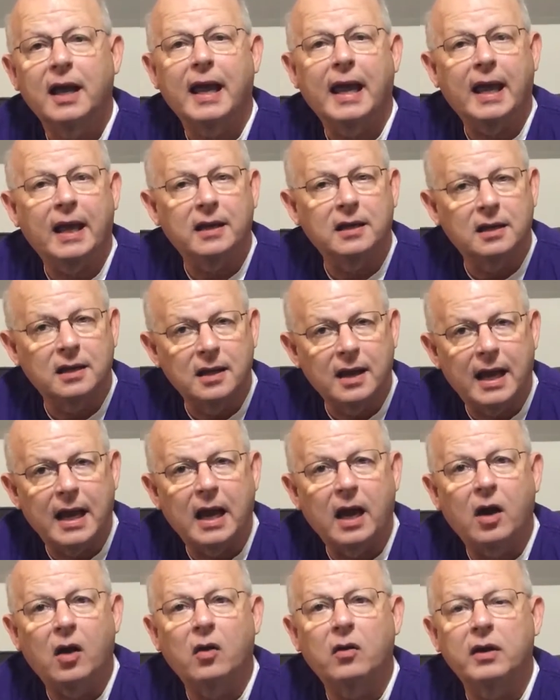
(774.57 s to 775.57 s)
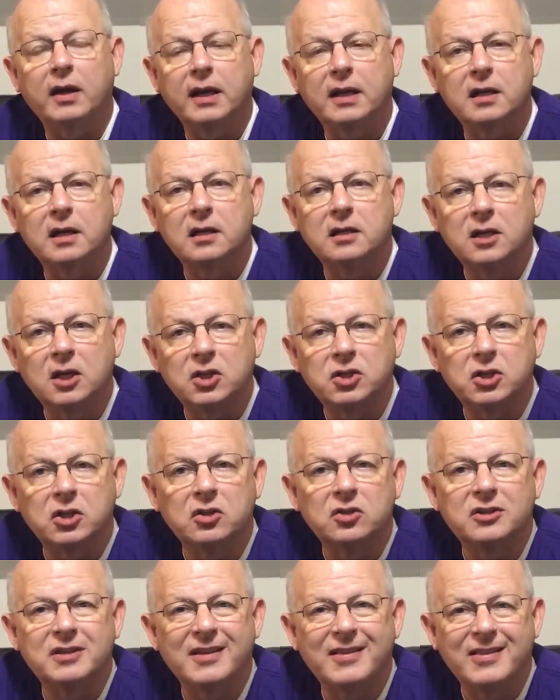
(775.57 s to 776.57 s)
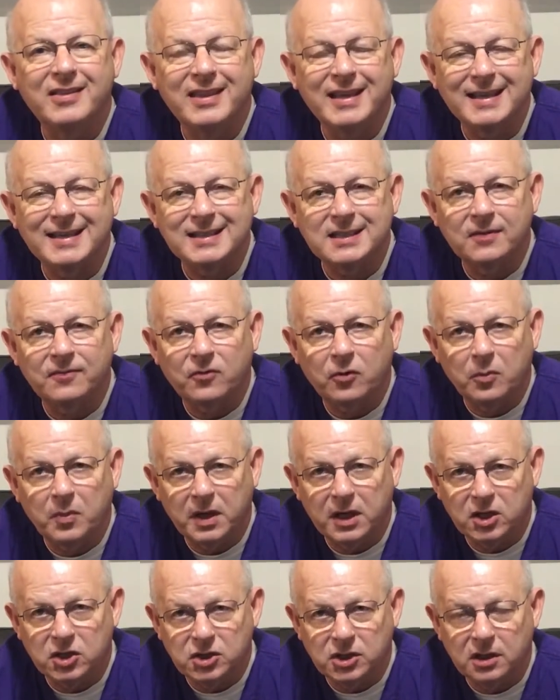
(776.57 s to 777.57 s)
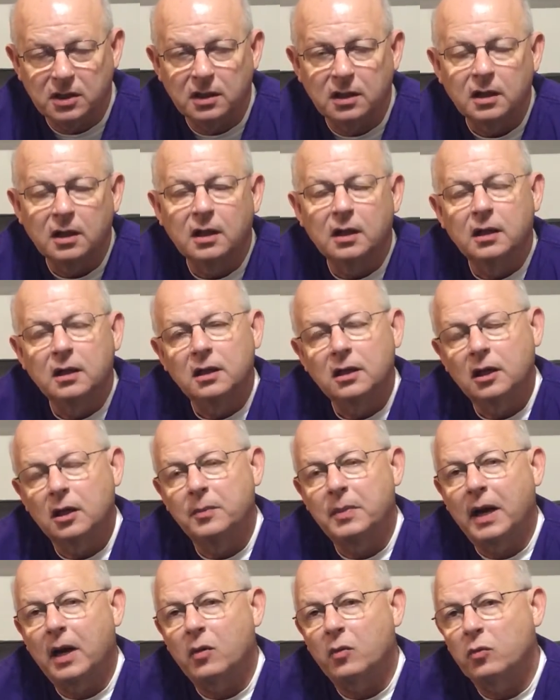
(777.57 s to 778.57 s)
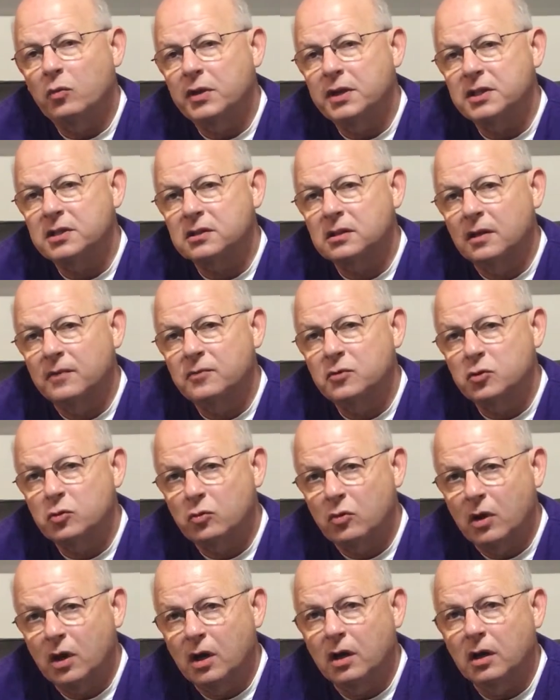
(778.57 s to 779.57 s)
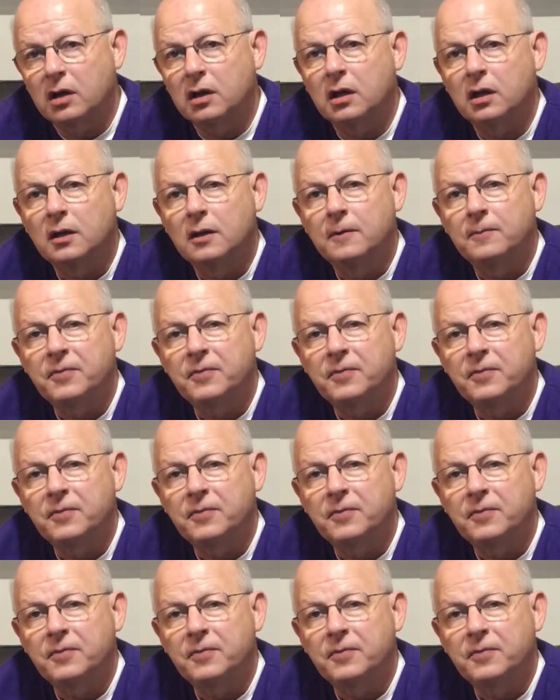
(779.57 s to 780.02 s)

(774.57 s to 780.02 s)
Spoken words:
And now, in addition to this information about risk of drug